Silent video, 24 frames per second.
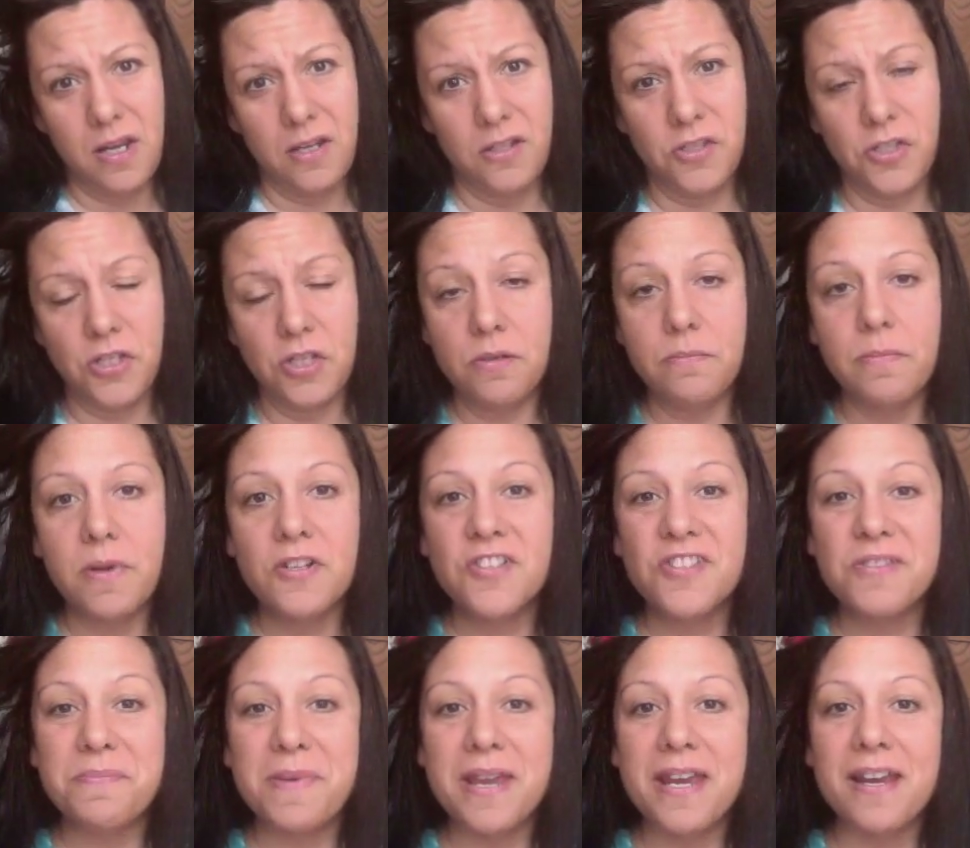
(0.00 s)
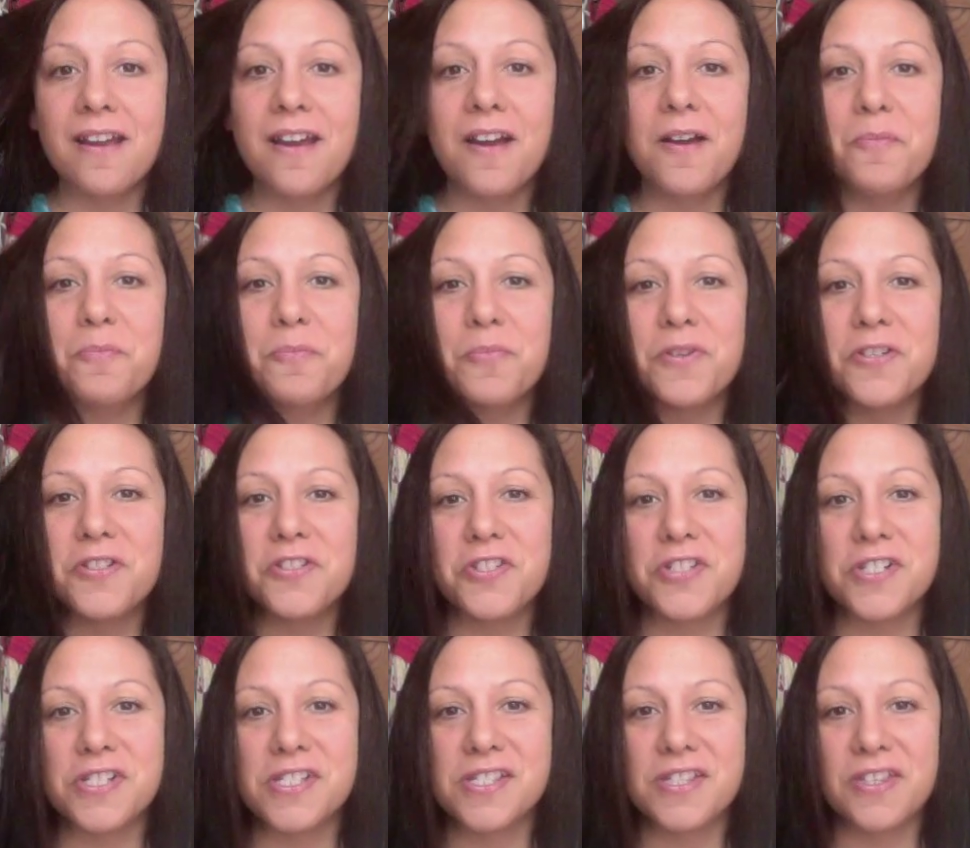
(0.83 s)
too much makeup would
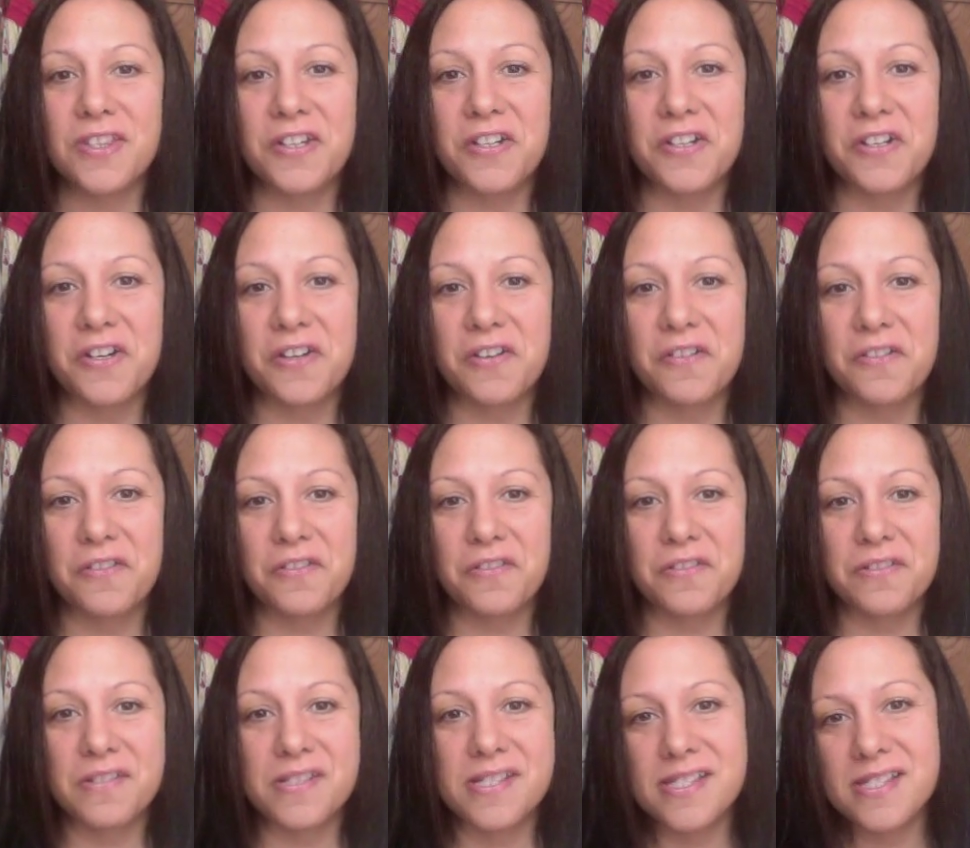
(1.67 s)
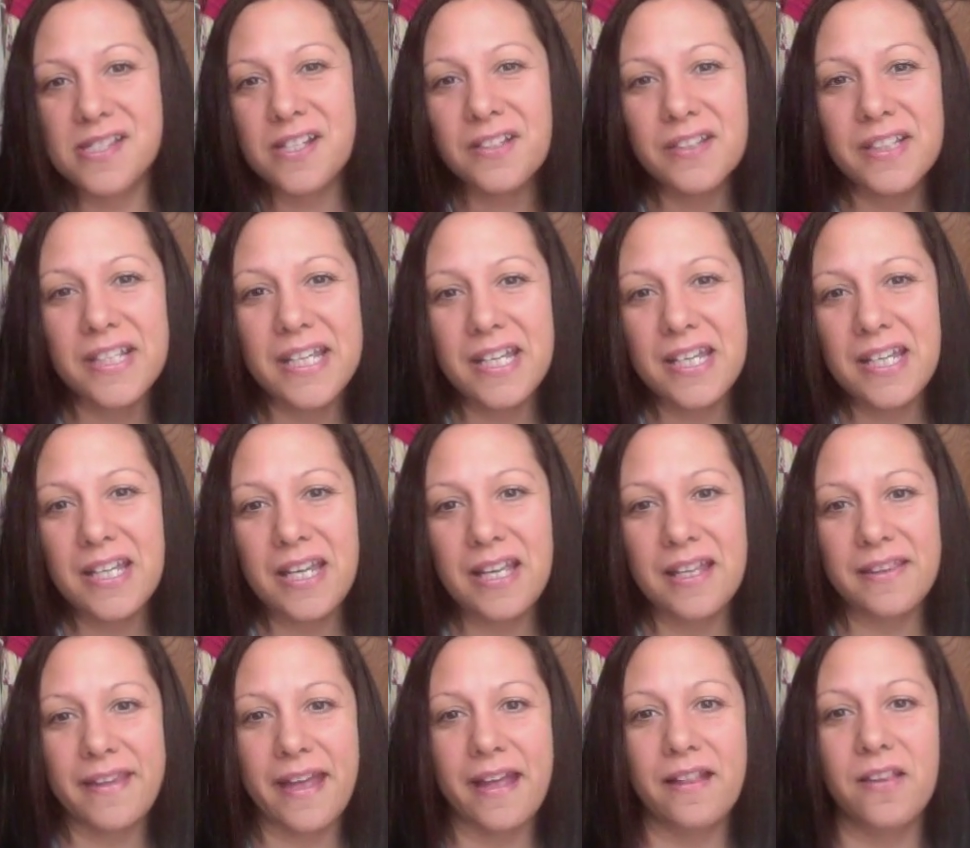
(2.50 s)
just look silly
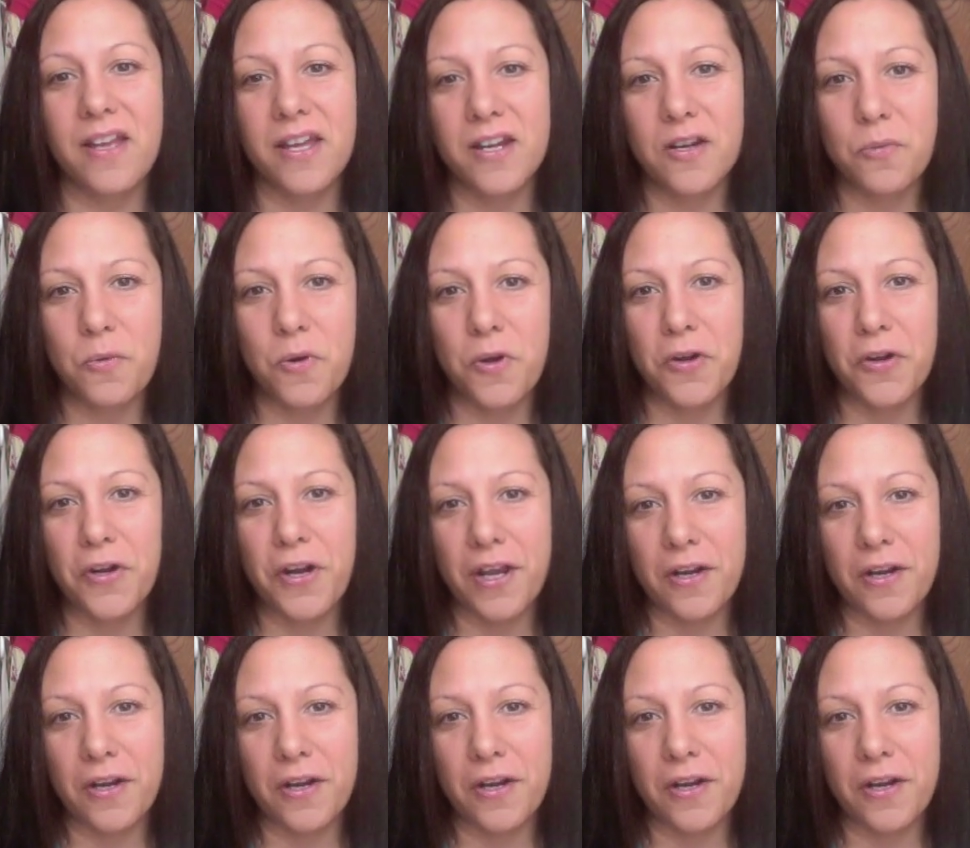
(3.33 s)
in that line of work.